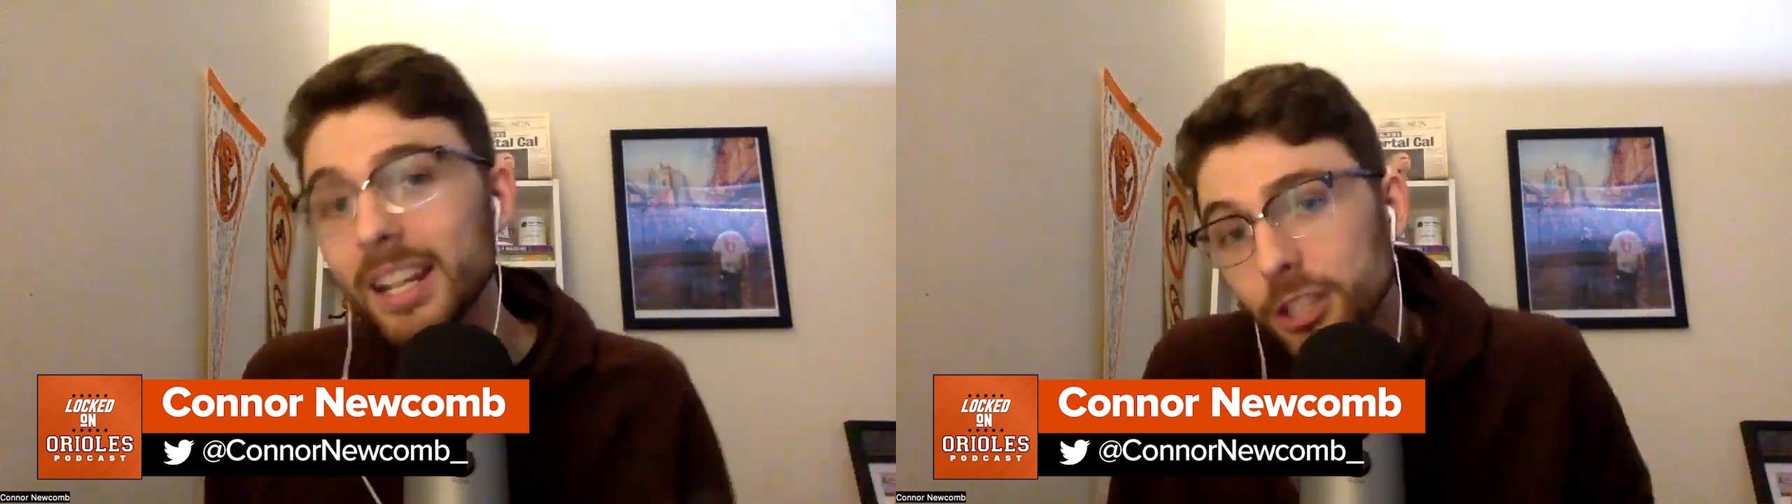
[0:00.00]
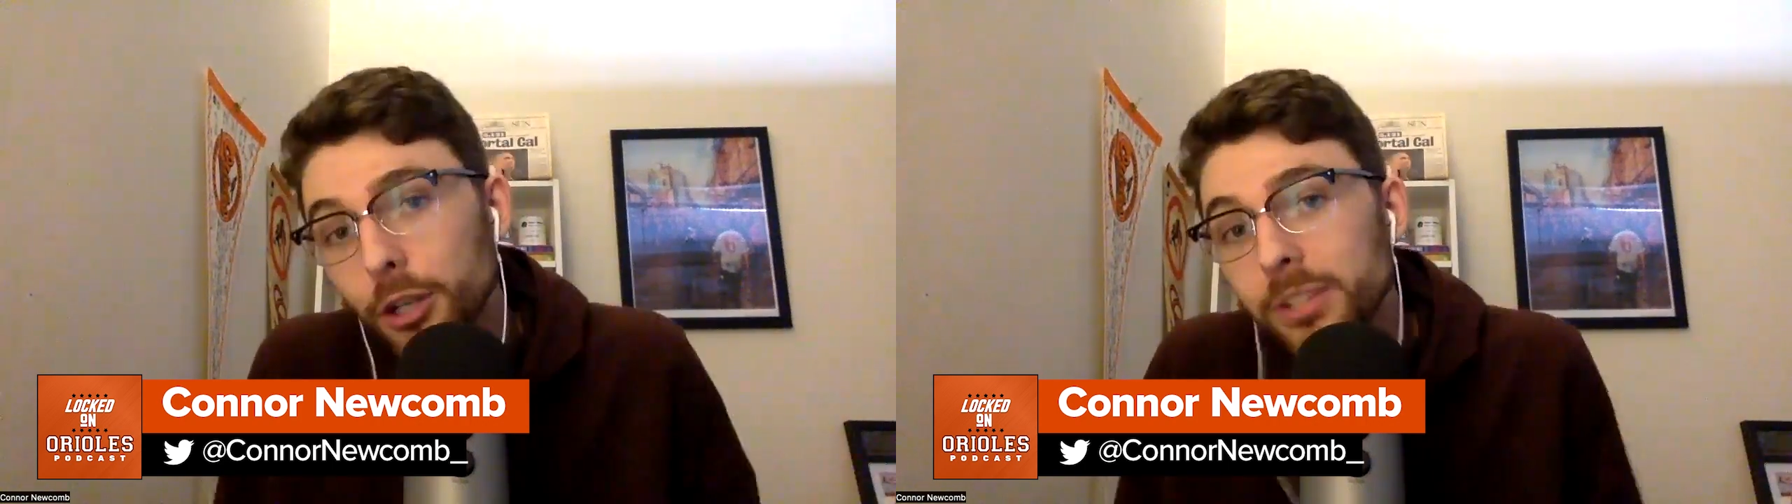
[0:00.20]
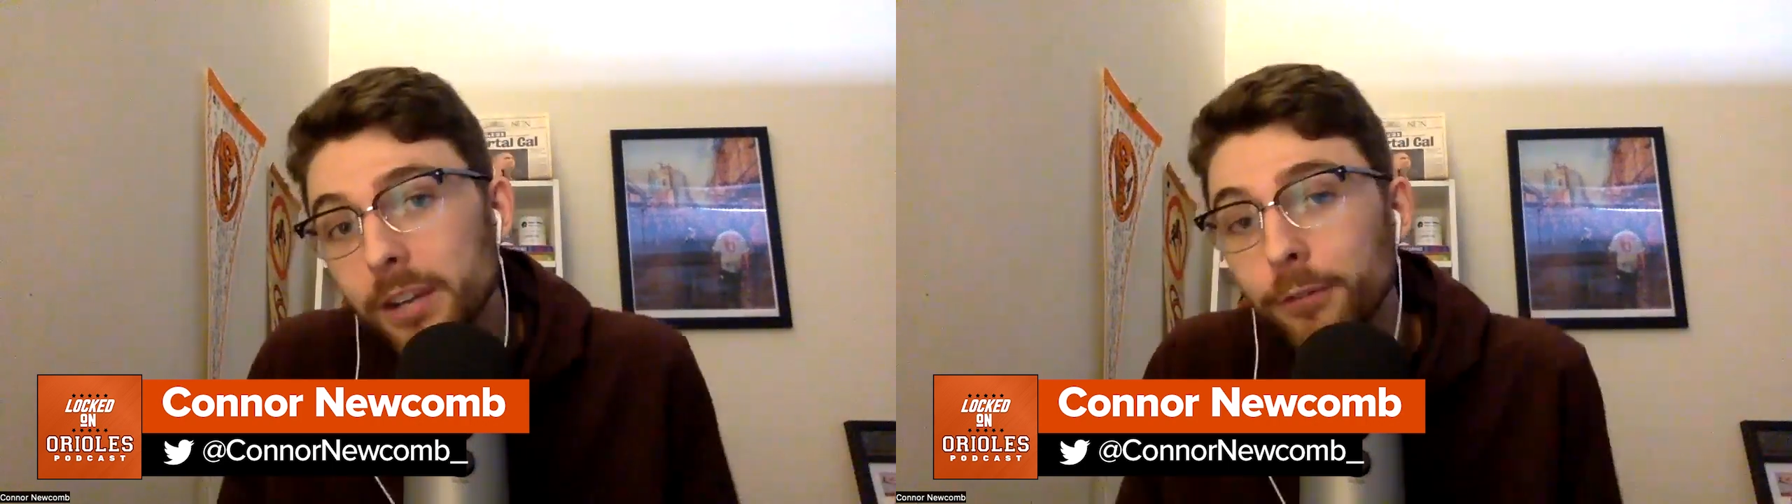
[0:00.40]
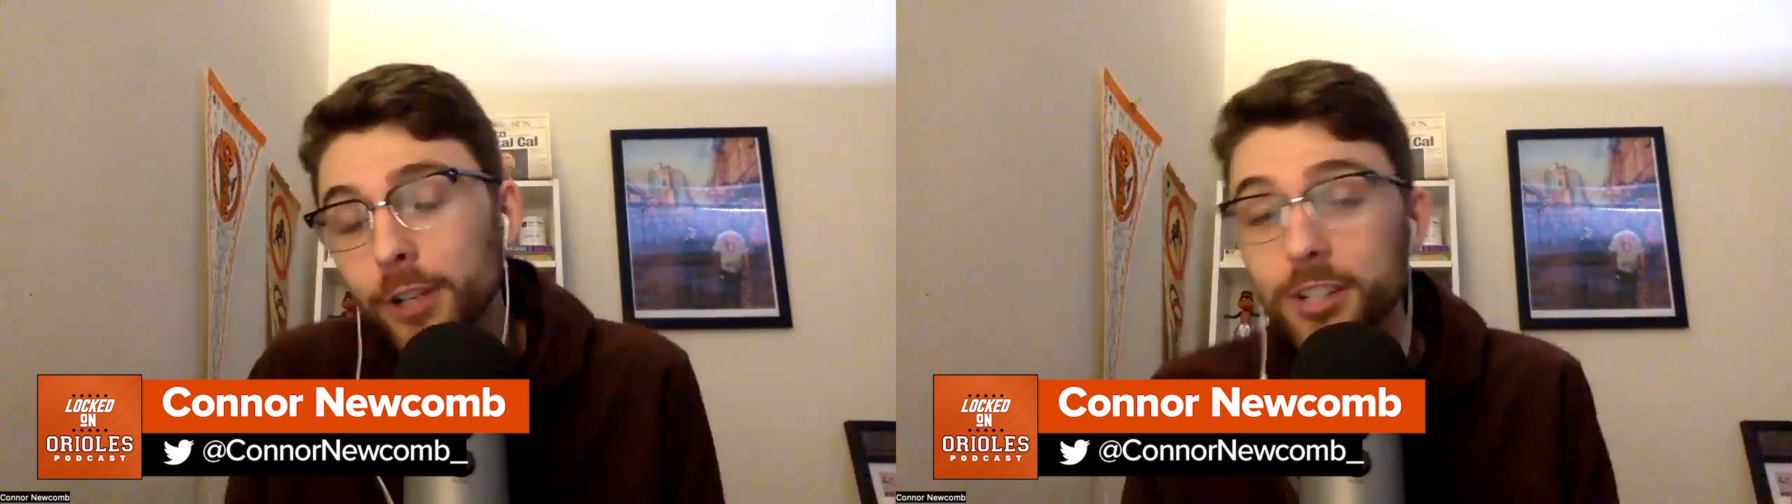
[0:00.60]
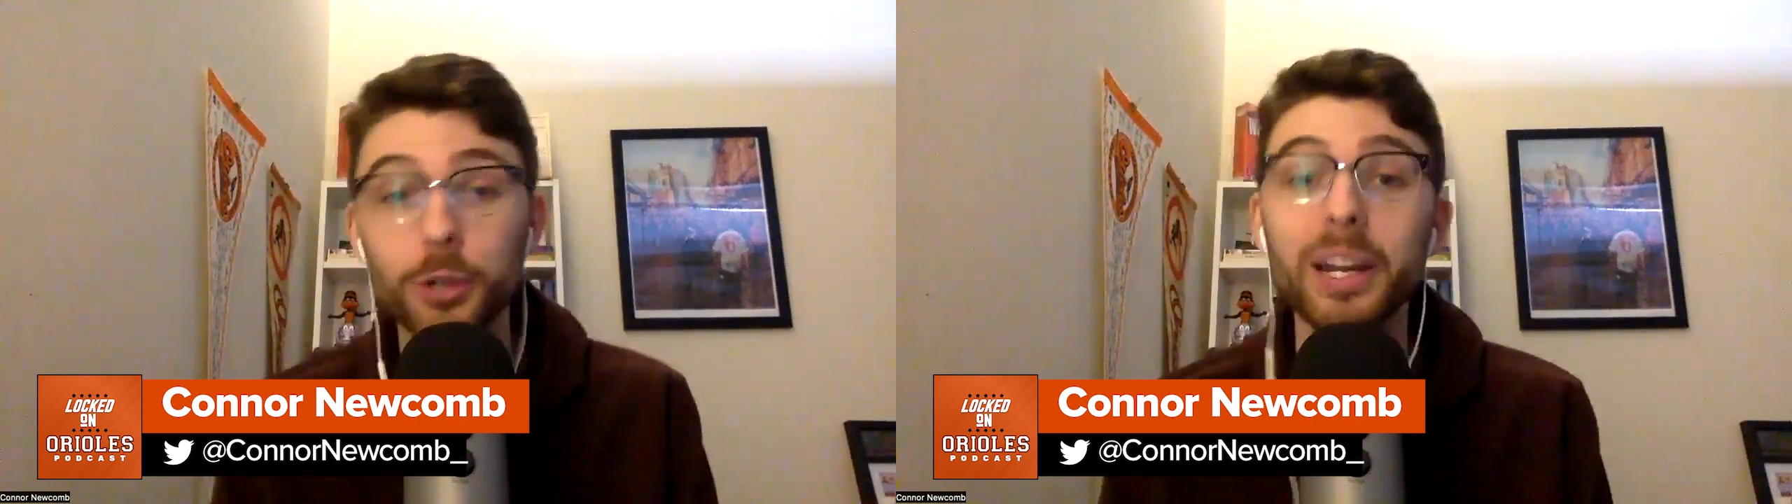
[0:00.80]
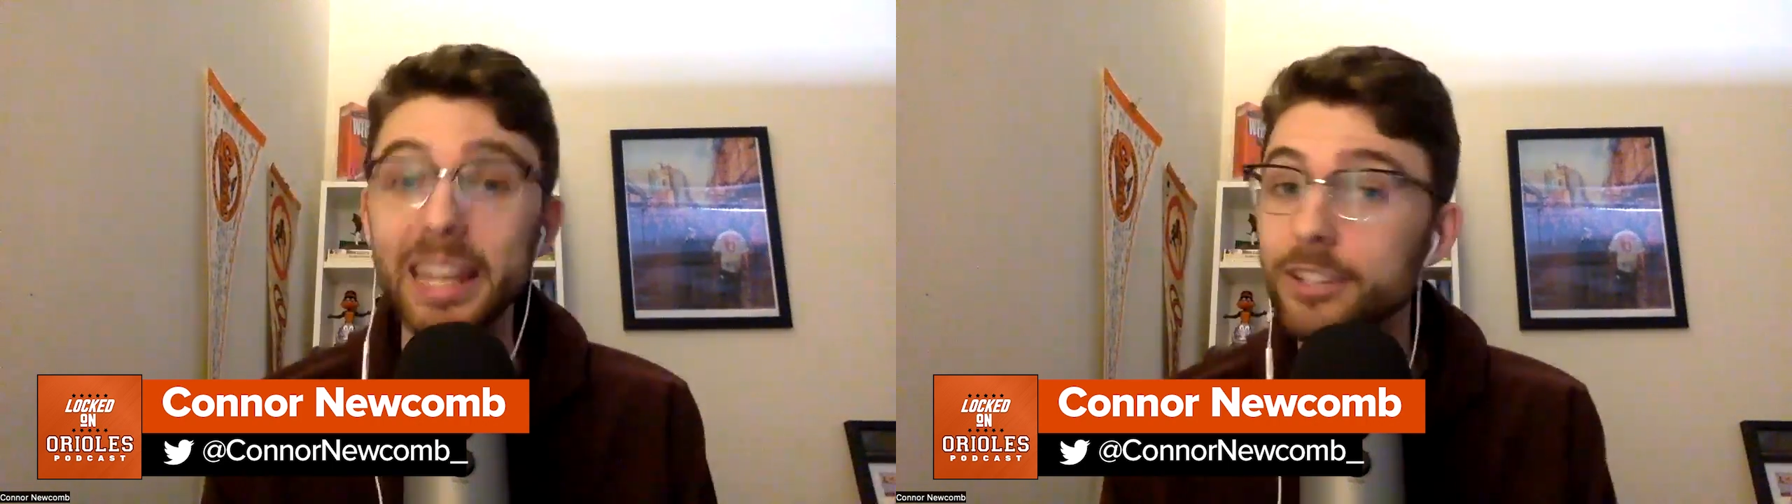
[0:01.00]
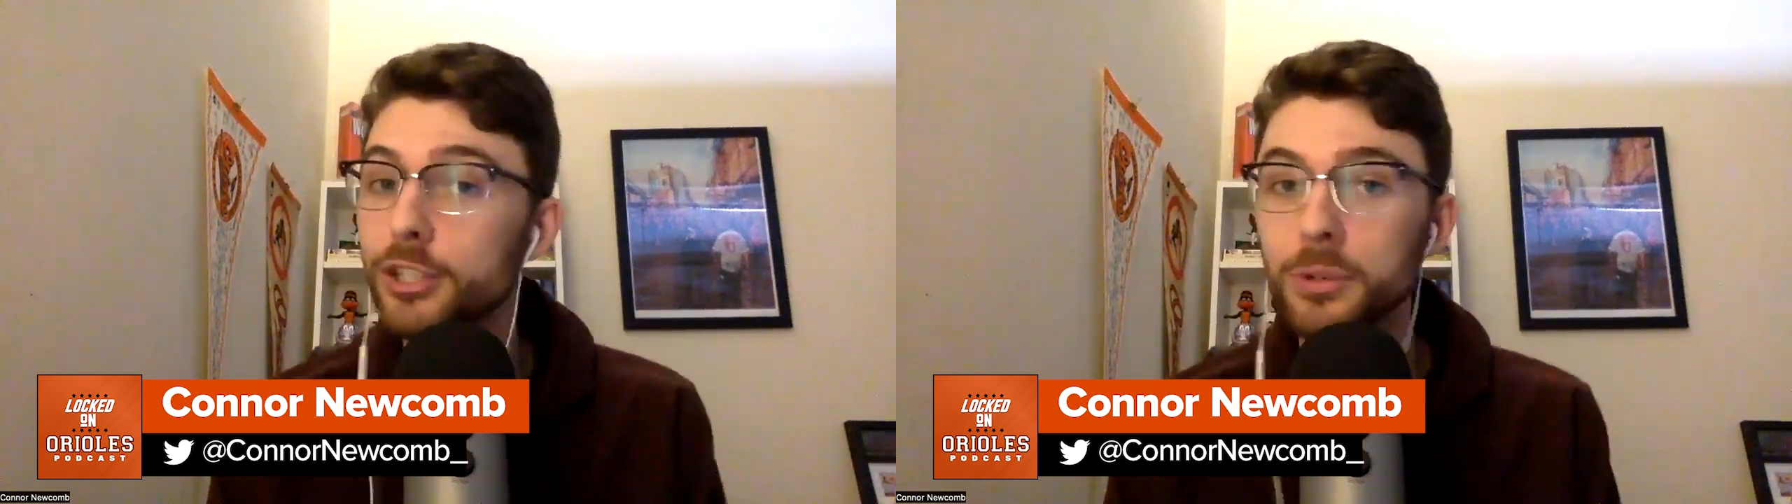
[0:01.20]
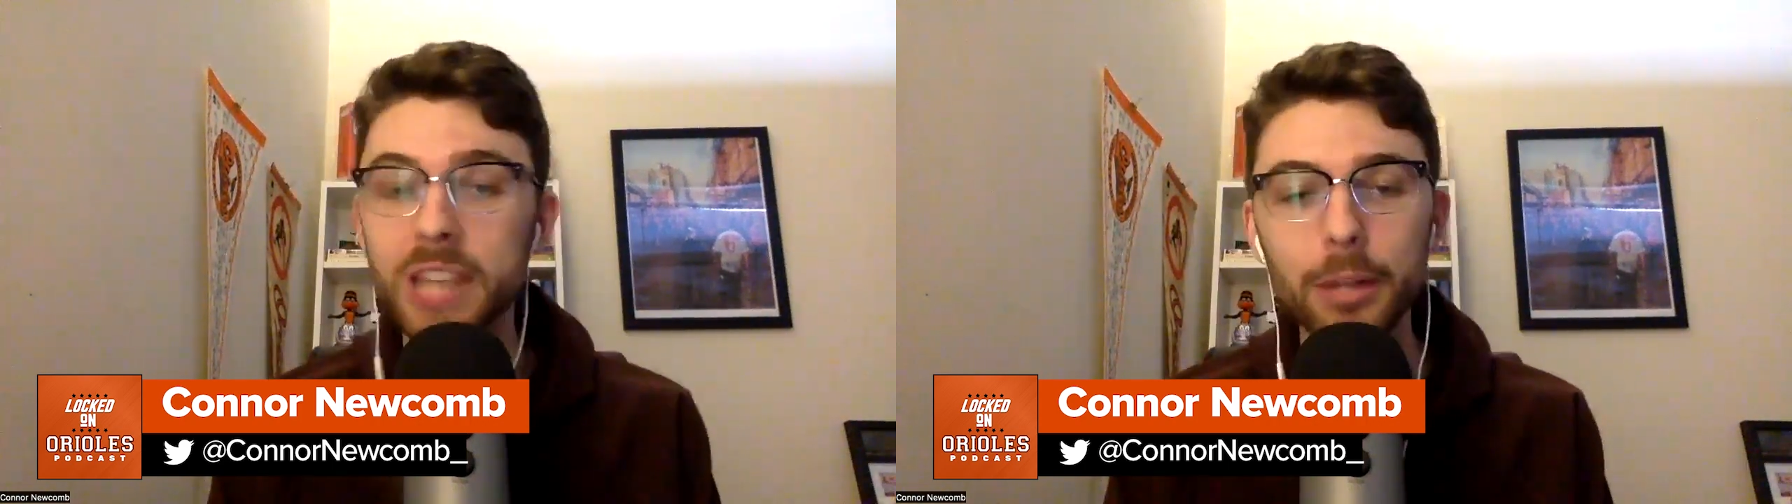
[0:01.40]
It's a little different because there is
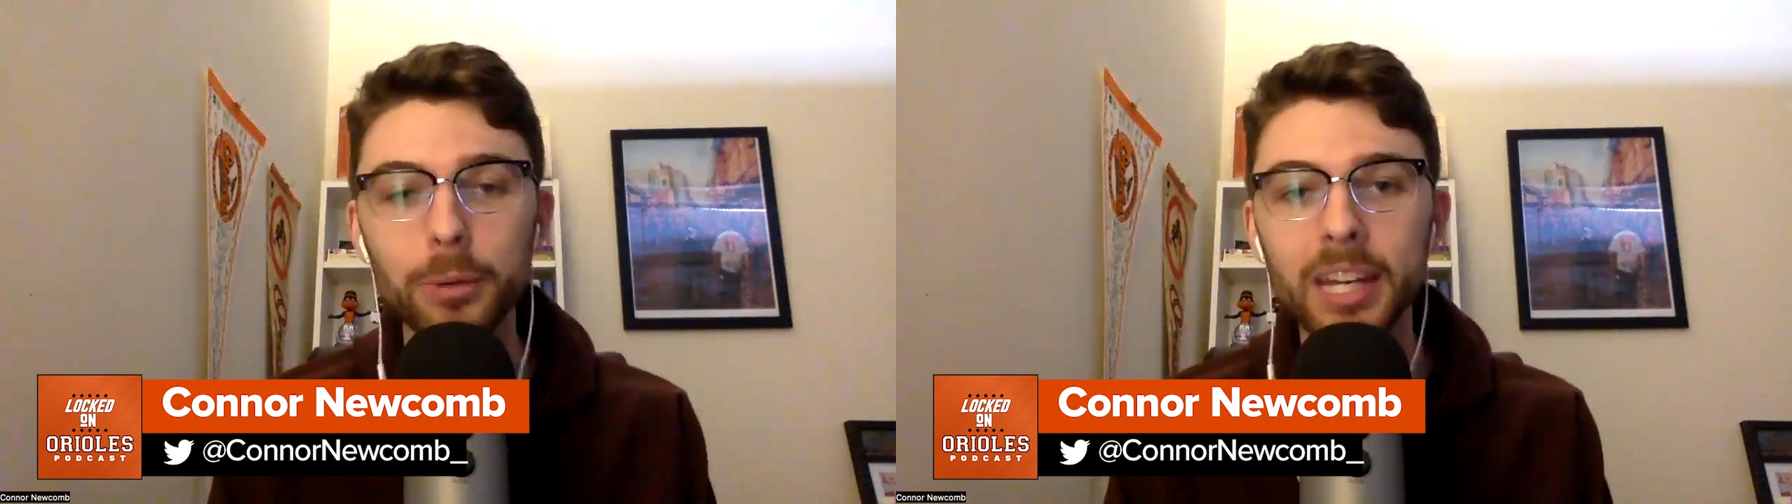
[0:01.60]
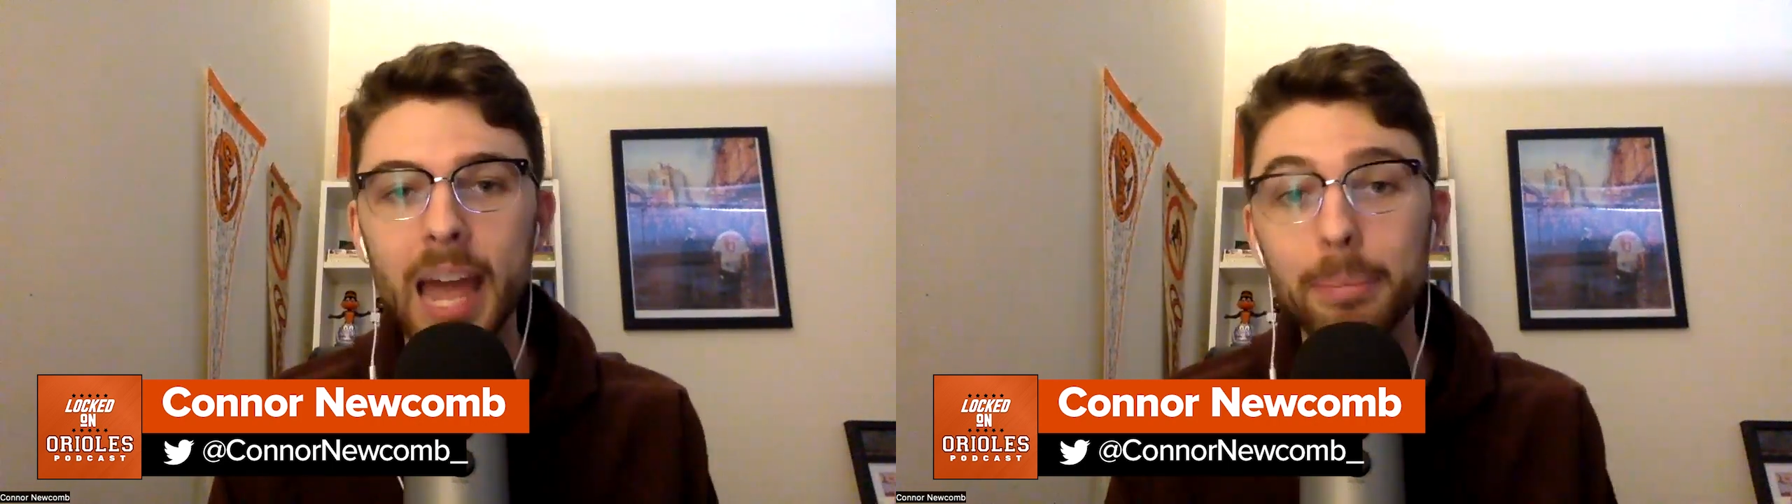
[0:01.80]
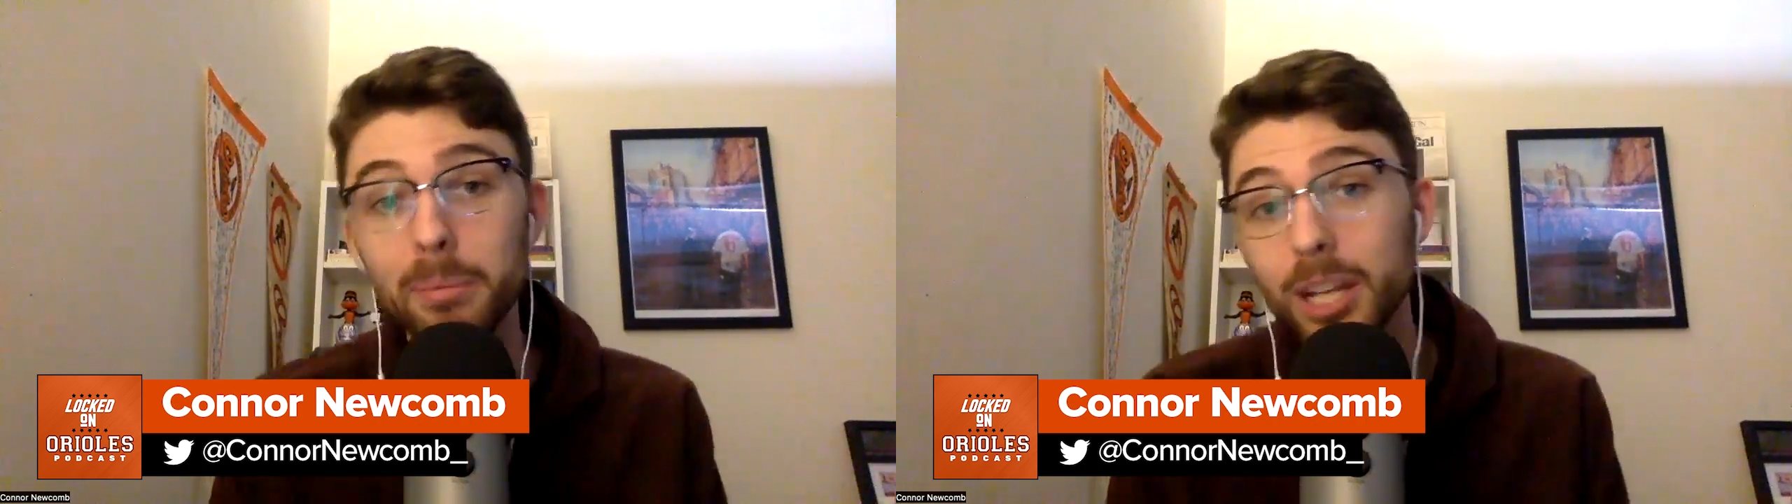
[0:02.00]
no salary cap in